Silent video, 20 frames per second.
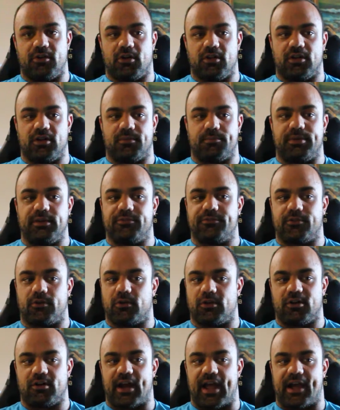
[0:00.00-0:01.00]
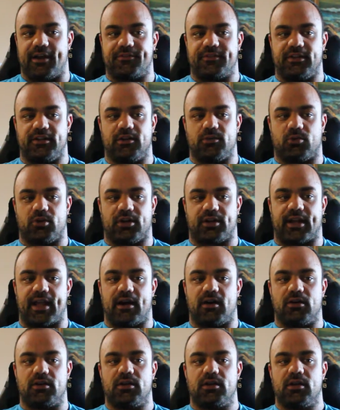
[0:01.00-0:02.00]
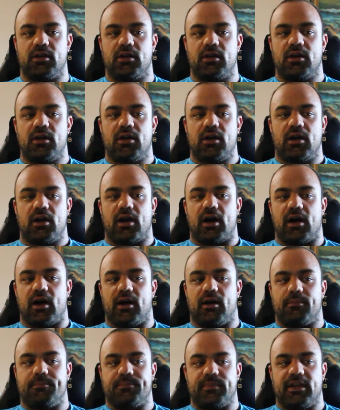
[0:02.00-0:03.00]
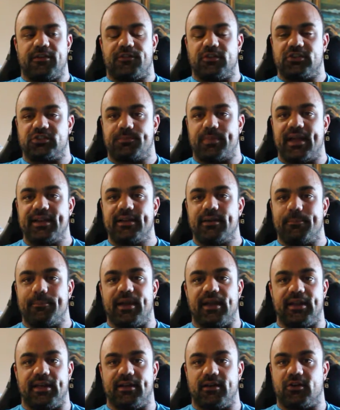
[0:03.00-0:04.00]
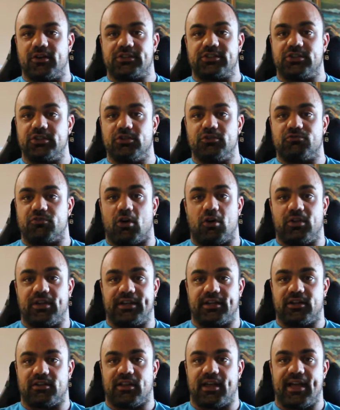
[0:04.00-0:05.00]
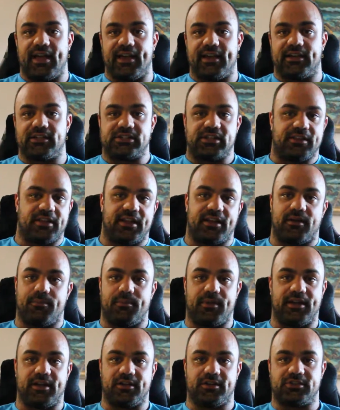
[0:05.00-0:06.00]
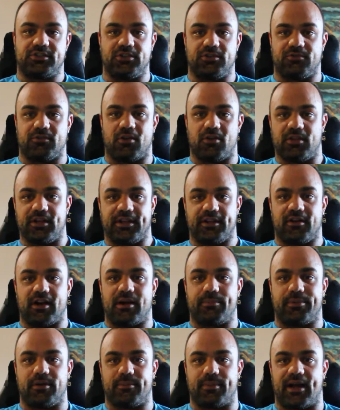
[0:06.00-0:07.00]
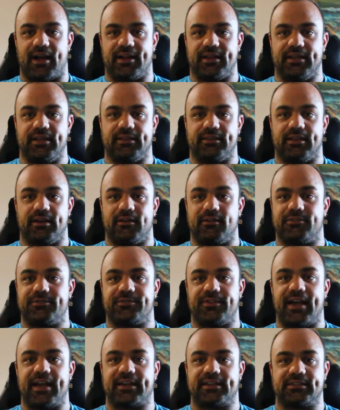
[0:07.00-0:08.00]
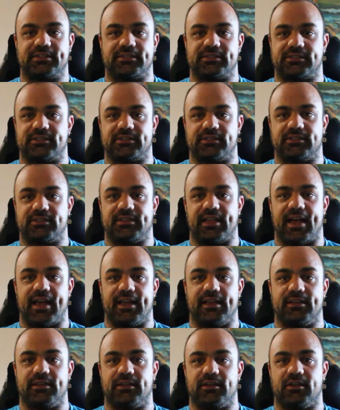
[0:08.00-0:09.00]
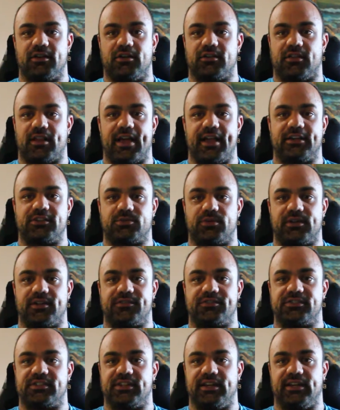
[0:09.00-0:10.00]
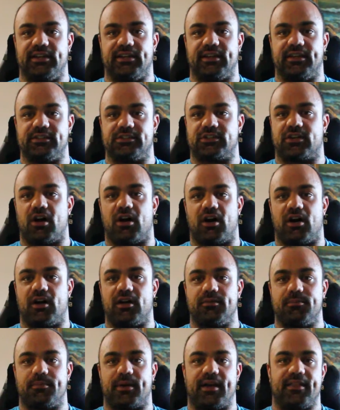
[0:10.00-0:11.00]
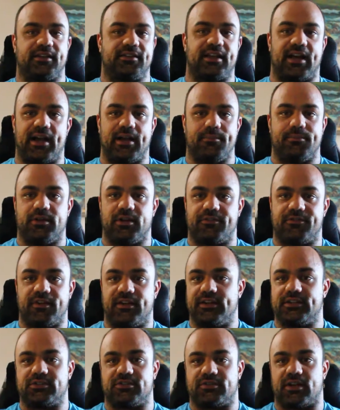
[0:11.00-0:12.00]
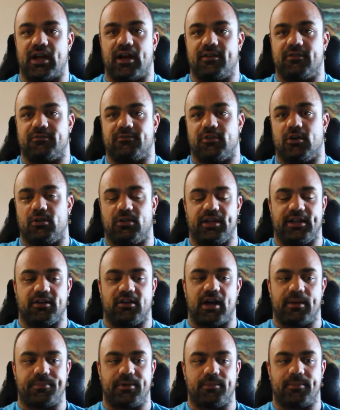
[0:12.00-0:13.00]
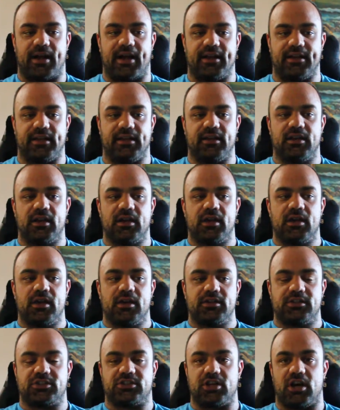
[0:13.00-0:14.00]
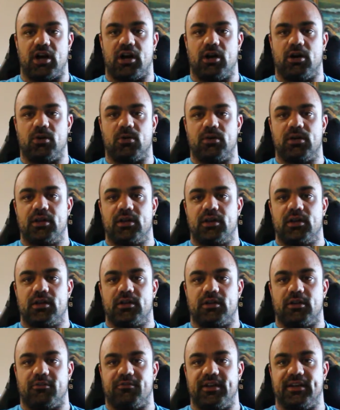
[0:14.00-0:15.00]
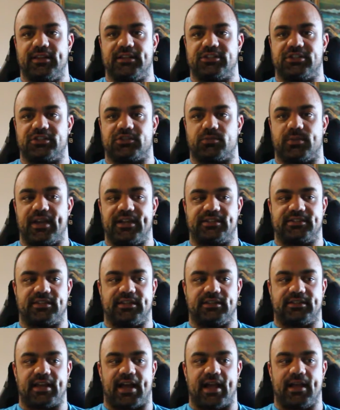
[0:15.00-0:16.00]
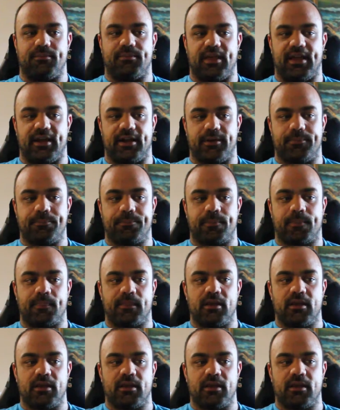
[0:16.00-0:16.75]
roller before or after your workout. If you spend a minute or two rolling your legs and then a minute or two rolling your upper body, the effects that your legs would have seen is gone by the time you're finished rolling your upper body. So you're really just wasting time there.